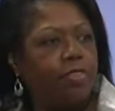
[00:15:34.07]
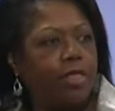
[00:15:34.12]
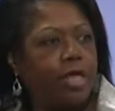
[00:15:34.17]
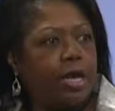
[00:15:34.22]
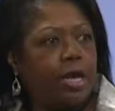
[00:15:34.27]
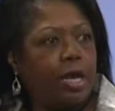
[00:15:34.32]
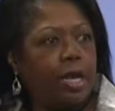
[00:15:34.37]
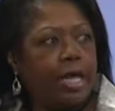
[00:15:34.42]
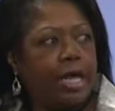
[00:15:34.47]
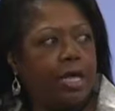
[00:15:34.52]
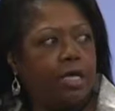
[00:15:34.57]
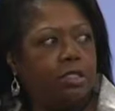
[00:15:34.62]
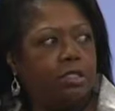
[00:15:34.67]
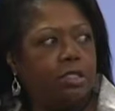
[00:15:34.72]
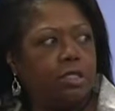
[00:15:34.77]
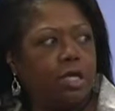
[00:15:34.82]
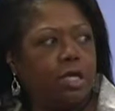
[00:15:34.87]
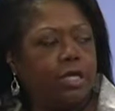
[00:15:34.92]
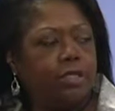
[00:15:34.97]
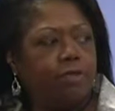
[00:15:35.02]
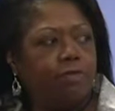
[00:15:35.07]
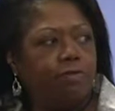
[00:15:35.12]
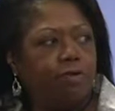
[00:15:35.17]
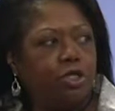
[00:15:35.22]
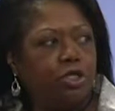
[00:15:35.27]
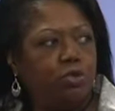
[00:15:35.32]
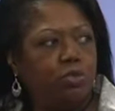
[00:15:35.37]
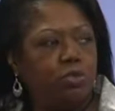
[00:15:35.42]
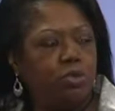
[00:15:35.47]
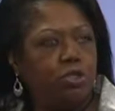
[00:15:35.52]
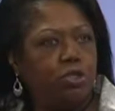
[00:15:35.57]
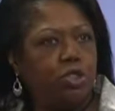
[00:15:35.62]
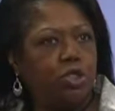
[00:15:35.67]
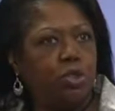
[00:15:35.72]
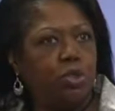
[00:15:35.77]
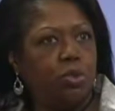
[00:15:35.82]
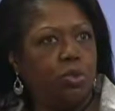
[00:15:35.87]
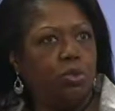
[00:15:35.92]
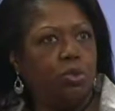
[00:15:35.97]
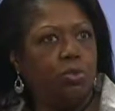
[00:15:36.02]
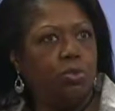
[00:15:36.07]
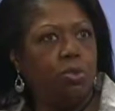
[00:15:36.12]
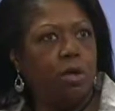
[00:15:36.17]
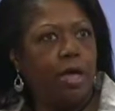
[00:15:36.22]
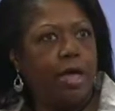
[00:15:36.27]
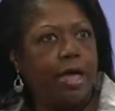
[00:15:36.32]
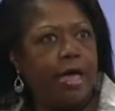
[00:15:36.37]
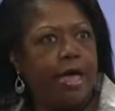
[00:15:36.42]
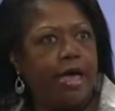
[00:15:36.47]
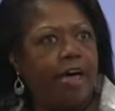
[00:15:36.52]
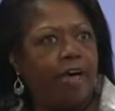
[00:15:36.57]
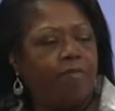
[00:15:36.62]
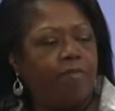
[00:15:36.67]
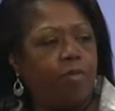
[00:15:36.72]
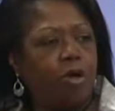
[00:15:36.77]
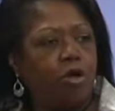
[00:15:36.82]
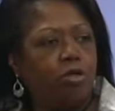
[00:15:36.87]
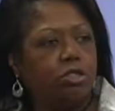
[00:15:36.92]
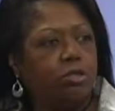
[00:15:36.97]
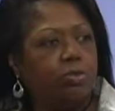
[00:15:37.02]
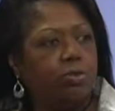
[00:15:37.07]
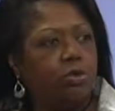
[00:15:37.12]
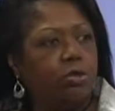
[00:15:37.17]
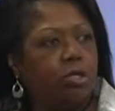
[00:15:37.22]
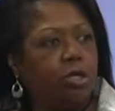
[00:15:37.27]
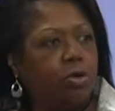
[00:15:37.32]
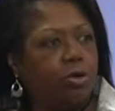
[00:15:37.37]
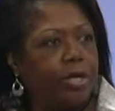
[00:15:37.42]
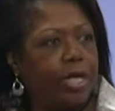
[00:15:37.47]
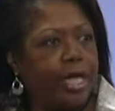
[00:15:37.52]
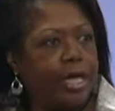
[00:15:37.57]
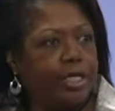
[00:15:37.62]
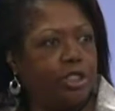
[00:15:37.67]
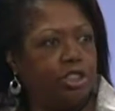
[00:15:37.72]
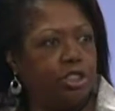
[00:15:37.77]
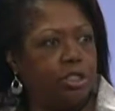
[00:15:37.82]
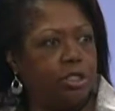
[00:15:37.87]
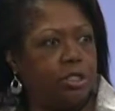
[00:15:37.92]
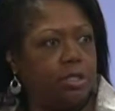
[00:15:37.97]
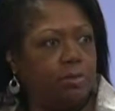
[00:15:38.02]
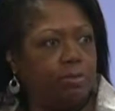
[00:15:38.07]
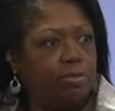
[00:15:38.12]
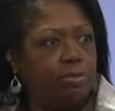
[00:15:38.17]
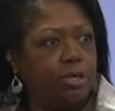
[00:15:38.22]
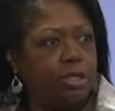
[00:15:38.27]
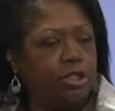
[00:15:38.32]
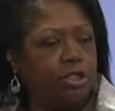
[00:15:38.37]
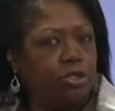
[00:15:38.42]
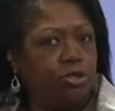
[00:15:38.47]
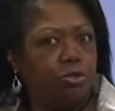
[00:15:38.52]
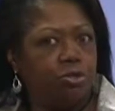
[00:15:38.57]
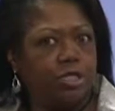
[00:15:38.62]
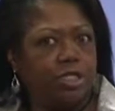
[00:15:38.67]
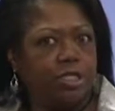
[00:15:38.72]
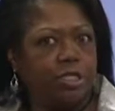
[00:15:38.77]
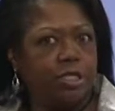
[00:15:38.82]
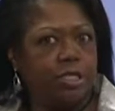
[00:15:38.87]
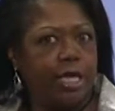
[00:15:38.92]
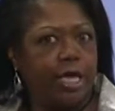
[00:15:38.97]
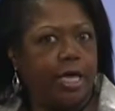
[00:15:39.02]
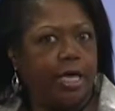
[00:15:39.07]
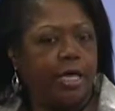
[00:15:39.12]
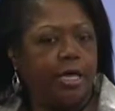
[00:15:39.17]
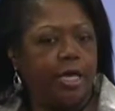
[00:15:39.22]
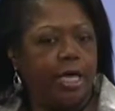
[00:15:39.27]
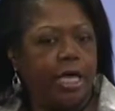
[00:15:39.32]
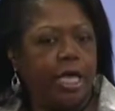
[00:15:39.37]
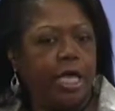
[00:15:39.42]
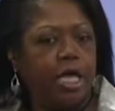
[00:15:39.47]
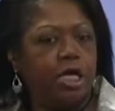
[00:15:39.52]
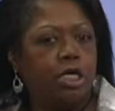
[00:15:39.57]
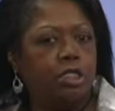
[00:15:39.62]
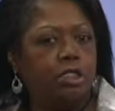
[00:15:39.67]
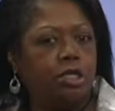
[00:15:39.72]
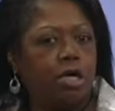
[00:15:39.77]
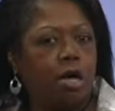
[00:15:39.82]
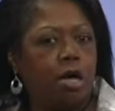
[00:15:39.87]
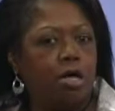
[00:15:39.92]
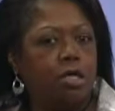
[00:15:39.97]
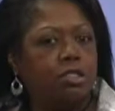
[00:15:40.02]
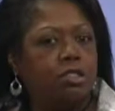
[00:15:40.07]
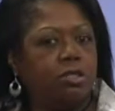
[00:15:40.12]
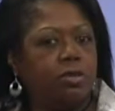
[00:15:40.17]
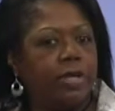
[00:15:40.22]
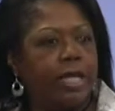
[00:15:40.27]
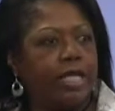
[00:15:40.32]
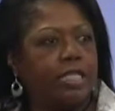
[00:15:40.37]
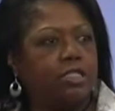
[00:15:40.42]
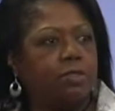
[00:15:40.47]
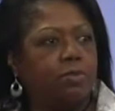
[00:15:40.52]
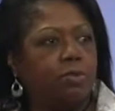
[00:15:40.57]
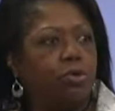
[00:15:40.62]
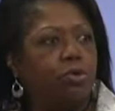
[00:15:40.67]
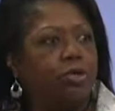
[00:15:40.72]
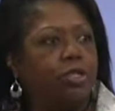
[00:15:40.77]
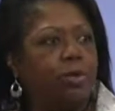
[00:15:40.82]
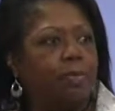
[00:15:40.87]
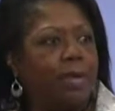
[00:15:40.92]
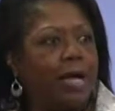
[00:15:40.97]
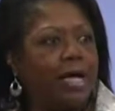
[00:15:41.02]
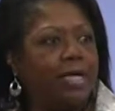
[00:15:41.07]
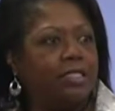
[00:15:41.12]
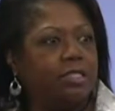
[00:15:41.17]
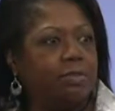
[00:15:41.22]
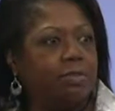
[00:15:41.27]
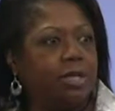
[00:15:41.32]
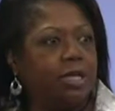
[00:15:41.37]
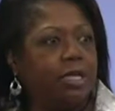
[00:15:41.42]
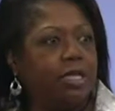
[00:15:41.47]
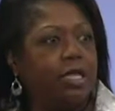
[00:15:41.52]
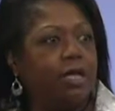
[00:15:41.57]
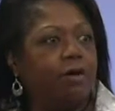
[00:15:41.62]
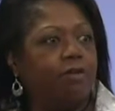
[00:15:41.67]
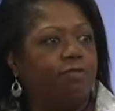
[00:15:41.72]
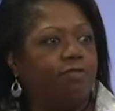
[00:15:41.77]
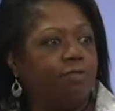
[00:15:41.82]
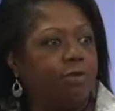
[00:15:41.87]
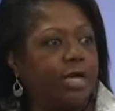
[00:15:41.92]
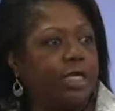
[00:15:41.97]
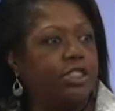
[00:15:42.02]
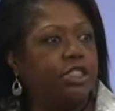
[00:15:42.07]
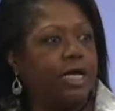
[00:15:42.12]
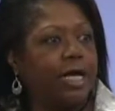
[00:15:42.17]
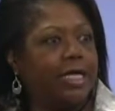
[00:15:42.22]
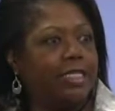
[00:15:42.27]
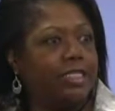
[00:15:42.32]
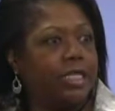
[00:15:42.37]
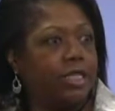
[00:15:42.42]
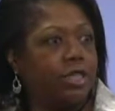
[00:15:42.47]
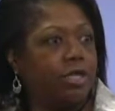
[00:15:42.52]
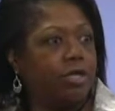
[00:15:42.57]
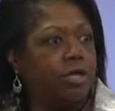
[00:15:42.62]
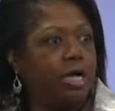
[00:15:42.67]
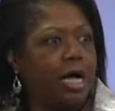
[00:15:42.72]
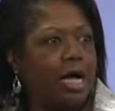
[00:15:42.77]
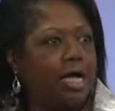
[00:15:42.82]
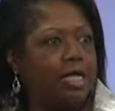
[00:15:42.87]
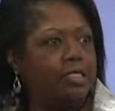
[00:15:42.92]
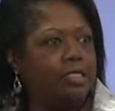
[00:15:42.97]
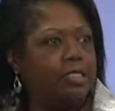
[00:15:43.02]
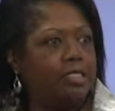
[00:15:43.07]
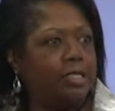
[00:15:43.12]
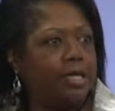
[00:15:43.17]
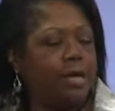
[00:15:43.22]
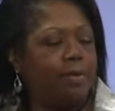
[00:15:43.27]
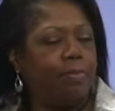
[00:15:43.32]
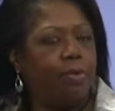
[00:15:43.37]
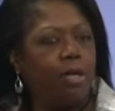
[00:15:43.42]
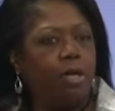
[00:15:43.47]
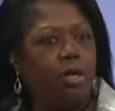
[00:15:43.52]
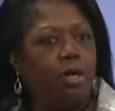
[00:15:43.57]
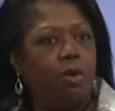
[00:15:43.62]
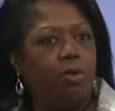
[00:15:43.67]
that allows individuals who have multiple locations in Prince George's County to also explore the possibility of franchising their concept.